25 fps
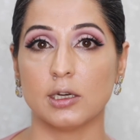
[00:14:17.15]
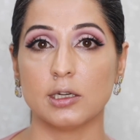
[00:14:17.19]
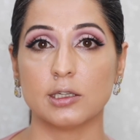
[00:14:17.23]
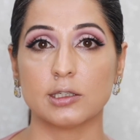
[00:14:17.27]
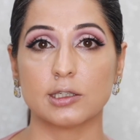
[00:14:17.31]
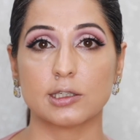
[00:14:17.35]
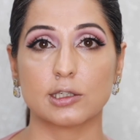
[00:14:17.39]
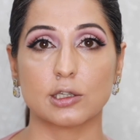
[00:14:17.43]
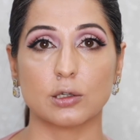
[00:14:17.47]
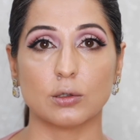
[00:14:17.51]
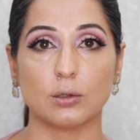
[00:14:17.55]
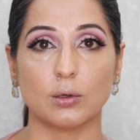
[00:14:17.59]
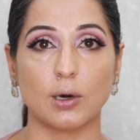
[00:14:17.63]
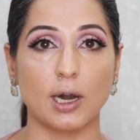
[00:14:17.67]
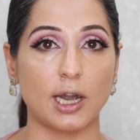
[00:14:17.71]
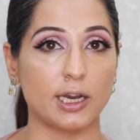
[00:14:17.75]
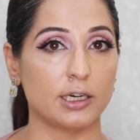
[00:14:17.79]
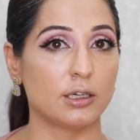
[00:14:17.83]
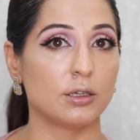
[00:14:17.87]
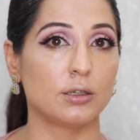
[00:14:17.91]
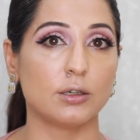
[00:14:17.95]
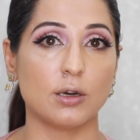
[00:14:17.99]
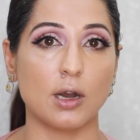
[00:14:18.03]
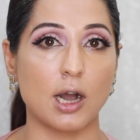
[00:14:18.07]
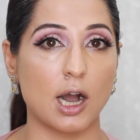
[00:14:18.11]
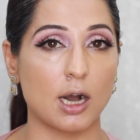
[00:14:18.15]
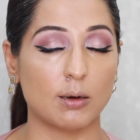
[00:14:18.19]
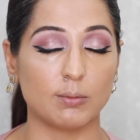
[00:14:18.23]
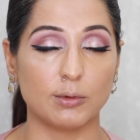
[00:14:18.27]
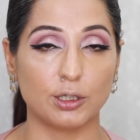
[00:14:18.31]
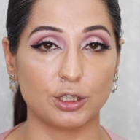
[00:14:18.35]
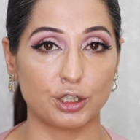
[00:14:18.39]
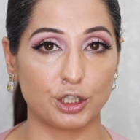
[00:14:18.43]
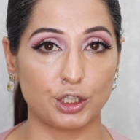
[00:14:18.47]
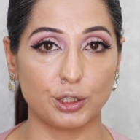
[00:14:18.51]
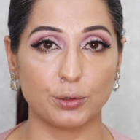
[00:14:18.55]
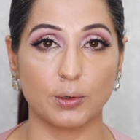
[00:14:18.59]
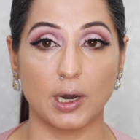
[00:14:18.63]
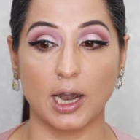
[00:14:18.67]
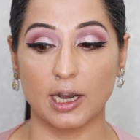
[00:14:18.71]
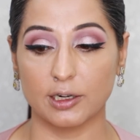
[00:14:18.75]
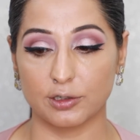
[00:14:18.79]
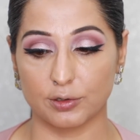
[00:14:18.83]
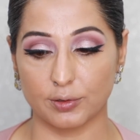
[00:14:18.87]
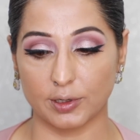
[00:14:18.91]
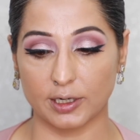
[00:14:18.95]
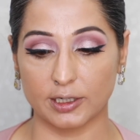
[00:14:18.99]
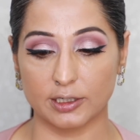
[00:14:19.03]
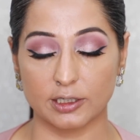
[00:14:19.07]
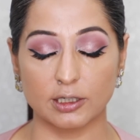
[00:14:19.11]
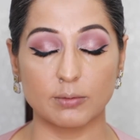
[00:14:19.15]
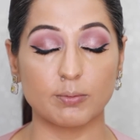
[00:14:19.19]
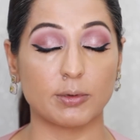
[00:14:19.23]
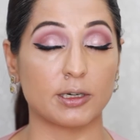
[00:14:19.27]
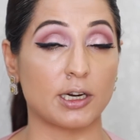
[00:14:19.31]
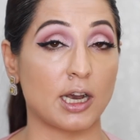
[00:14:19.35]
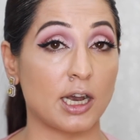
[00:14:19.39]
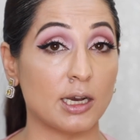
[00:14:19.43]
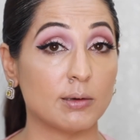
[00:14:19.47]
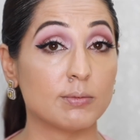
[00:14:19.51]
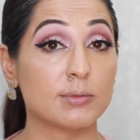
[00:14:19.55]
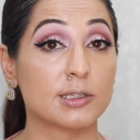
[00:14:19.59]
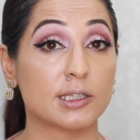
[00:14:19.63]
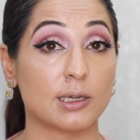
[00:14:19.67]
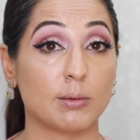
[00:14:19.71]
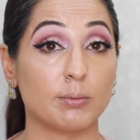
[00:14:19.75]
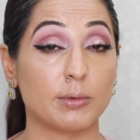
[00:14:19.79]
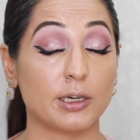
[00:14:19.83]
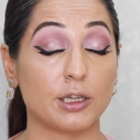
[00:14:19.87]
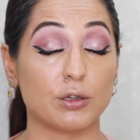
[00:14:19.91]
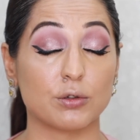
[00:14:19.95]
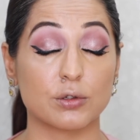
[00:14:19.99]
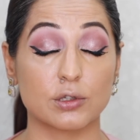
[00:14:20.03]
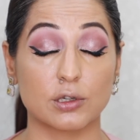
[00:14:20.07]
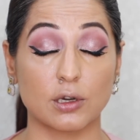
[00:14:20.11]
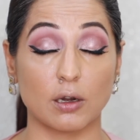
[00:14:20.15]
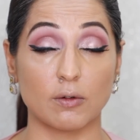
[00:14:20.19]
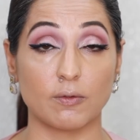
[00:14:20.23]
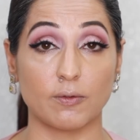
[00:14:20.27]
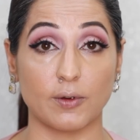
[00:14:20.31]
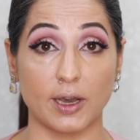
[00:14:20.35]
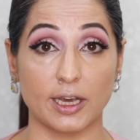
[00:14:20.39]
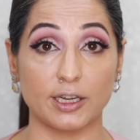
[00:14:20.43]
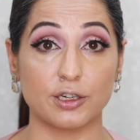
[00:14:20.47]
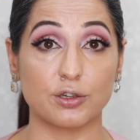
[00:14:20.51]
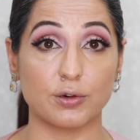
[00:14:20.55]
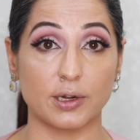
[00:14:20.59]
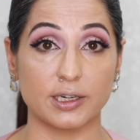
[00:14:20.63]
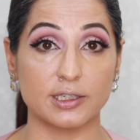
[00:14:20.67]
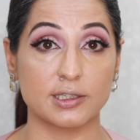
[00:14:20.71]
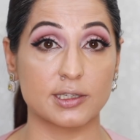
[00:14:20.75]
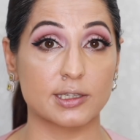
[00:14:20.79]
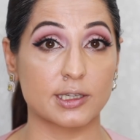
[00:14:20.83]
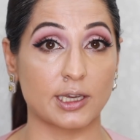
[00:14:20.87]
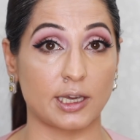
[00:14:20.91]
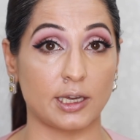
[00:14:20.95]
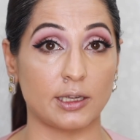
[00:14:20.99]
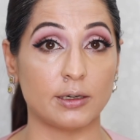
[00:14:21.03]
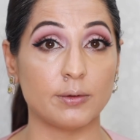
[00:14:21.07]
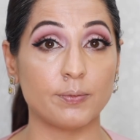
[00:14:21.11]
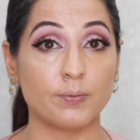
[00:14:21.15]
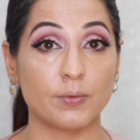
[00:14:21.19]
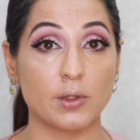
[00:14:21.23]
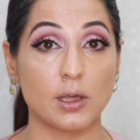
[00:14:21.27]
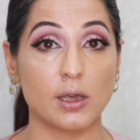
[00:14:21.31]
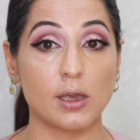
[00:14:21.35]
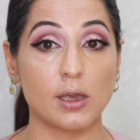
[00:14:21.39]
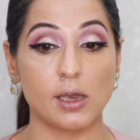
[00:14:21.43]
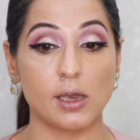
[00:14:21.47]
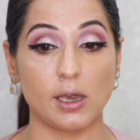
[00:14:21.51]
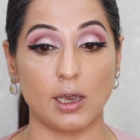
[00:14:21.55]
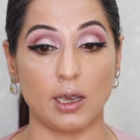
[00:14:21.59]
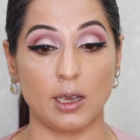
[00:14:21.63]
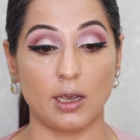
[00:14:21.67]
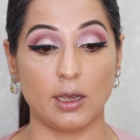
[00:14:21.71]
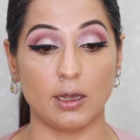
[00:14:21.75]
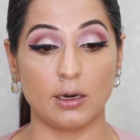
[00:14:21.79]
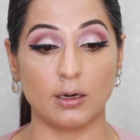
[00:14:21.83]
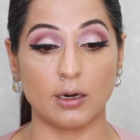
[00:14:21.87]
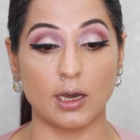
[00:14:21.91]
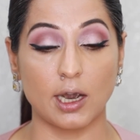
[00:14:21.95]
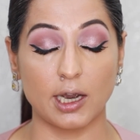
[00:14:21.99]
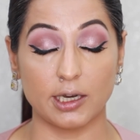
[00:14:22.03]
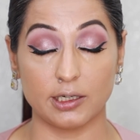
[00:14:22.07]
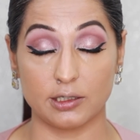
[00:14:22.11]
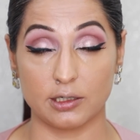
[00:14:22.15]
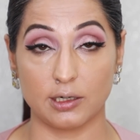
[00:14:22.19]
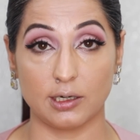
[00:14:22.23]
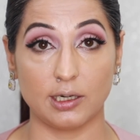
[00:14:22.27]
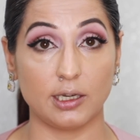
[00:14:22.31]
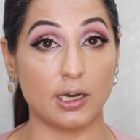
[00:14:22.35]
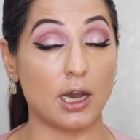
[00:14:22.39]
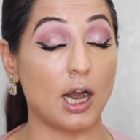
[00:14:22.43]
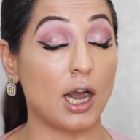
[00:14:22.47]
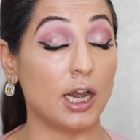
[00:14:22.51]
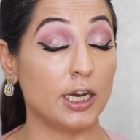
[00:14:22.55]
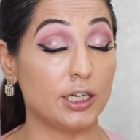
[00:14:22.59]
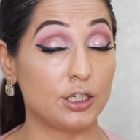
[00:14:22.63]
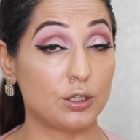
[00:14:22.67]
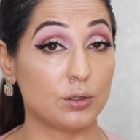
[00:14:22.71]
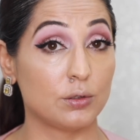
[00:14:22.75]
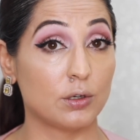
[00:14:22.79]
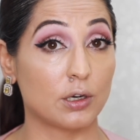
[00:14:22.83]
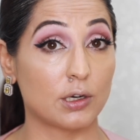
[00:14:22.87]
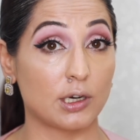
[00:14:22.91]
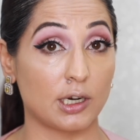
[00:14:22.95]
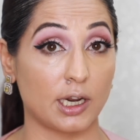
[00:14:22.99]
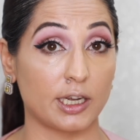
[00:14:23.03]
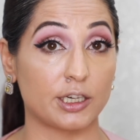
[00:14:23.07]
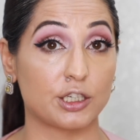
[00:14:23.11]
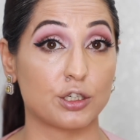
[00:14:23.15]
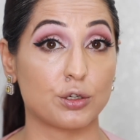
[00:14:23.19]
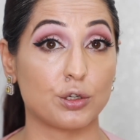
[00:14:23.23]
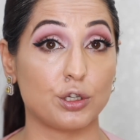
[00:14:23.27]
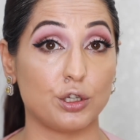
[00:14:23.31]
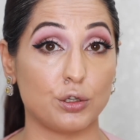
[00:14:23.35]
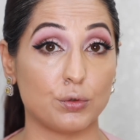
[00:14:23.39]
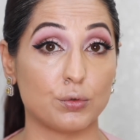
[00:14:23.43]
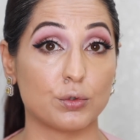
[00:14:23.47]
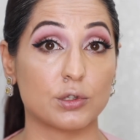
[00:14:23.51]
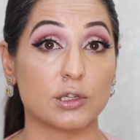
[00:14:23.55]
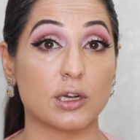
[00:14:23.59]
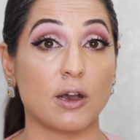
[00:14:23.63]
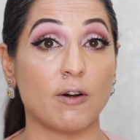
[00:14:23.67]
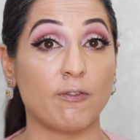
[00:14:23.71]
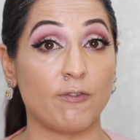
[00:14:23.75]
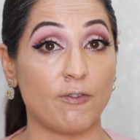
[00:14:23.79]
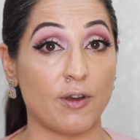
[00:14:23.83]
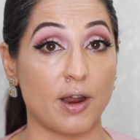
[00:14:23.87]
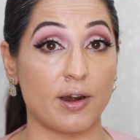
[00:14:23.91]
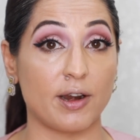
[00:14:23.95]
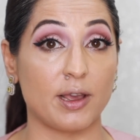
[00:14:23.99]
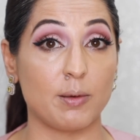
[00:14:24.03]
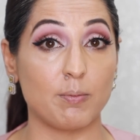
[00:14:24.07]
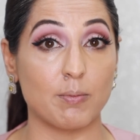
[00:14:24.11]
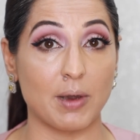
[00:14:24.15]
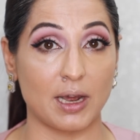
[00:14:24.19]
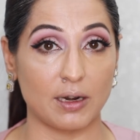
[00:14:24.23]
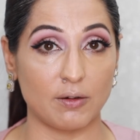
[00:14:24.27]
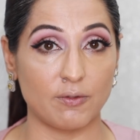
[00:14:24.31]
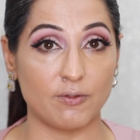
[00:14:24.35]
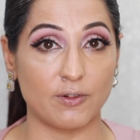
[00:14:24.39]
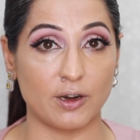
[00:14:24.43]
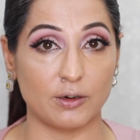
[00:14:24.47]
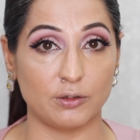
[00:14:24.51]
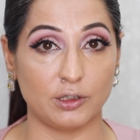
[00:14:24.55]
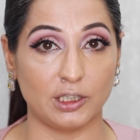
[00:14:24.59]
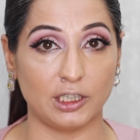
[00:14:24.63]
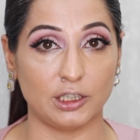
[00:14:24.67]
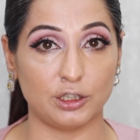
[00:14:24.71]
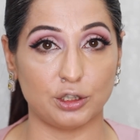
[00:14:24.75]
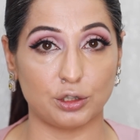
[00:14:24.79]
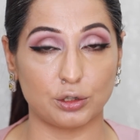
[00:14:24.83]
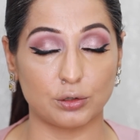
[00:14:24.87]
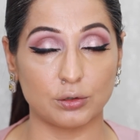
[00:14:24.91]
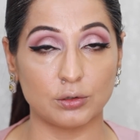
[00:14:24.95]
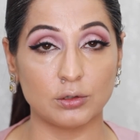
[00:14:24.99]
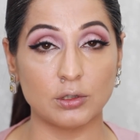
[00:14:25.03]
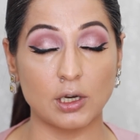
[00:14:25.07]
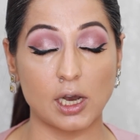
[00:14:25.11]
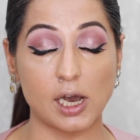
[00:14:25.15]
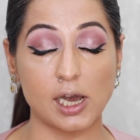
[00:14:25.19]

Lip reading: So I don't know how much you hydrate it, but I'm somebody who's got very dry skin, and ideally I do not like to use a very matte foundation.